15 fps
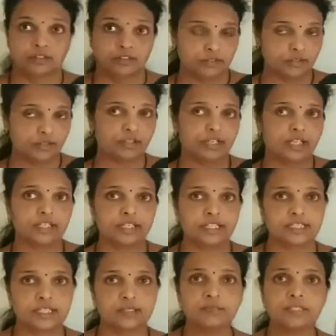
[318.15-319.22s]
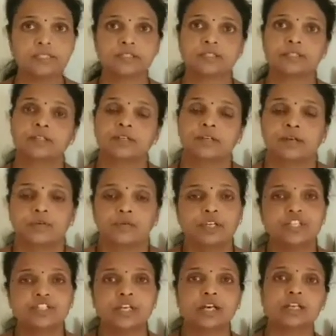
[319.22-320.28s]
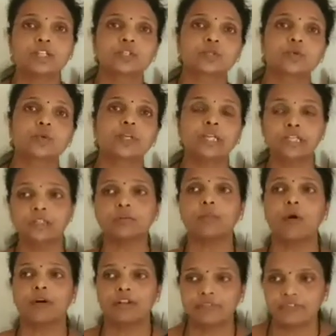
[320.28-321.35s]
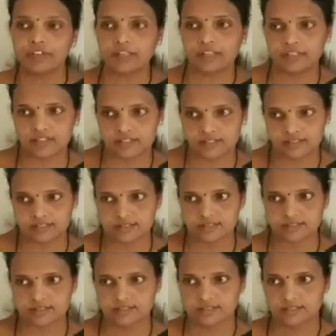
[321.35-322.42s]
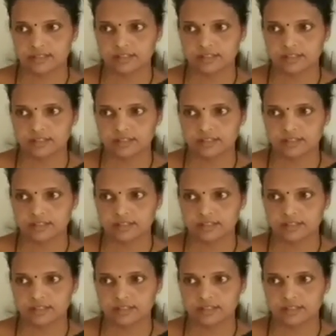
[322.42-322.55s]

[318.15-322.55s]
The organisms which are showing the modifications,